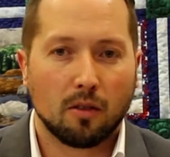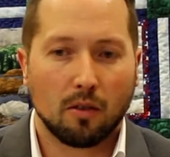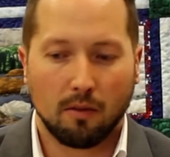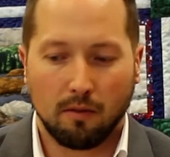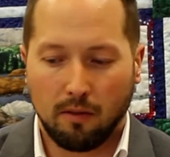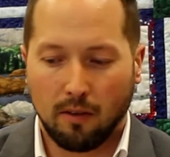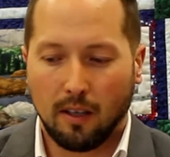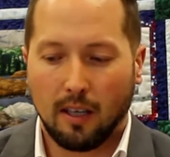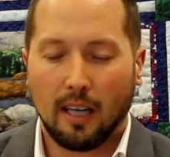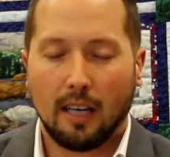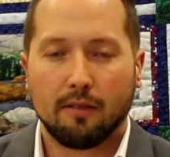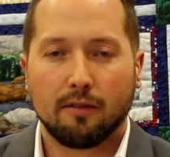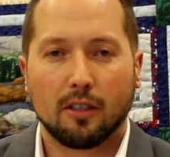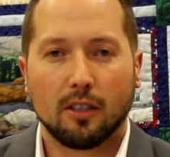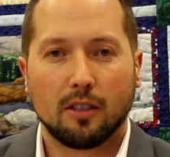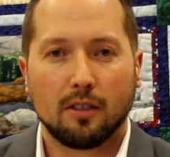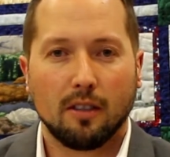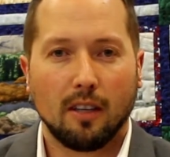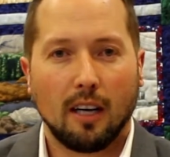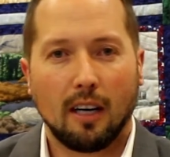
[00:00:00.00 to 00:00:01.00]
sort of off
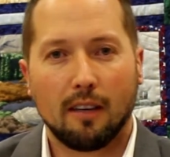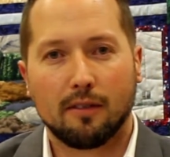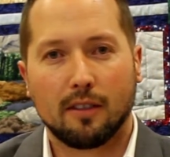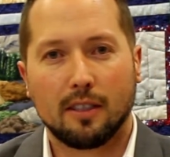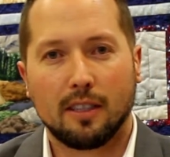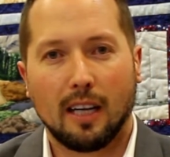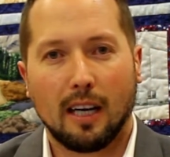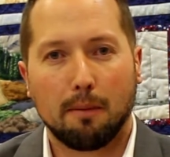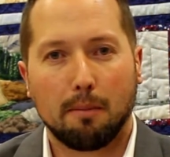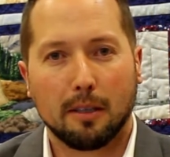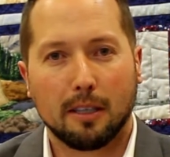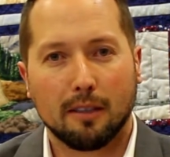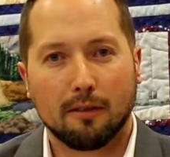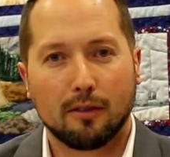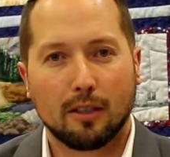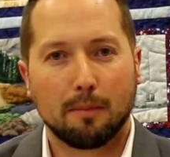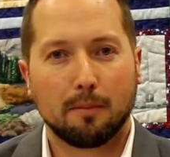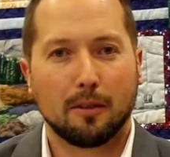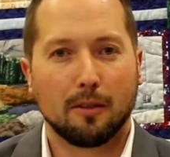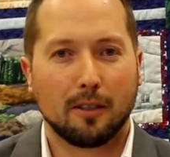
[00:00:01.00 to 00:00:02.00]
the topic
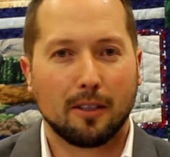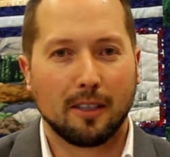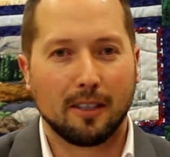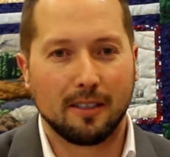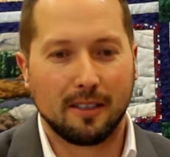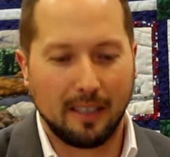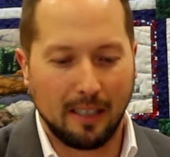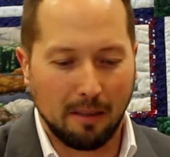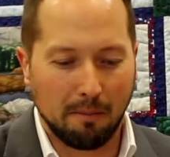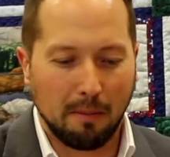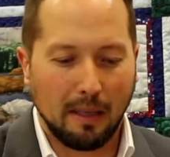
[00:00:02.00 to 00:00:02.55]
of cryptocurrency